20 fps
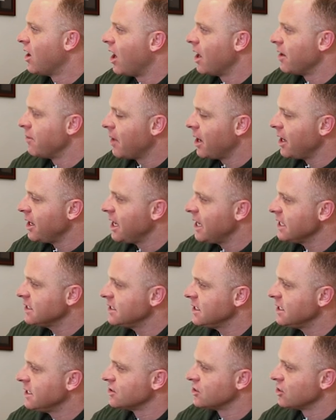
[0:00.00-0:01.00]
On
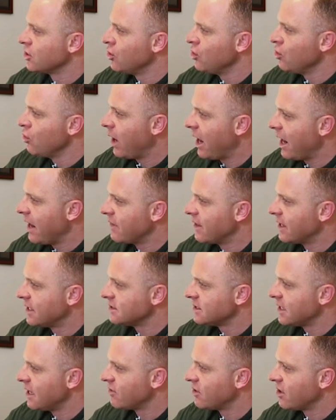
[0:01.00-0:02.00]
Mondays, he does a new weight that
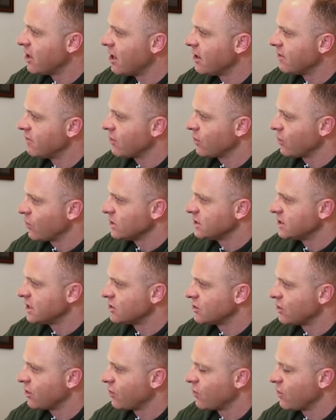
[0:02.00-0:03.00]
he's never done for three
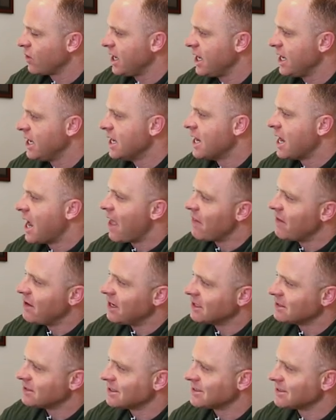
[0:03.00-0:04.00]
sets of three, and then
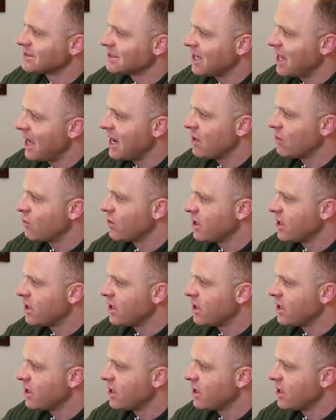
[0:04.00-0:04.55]
he does a slight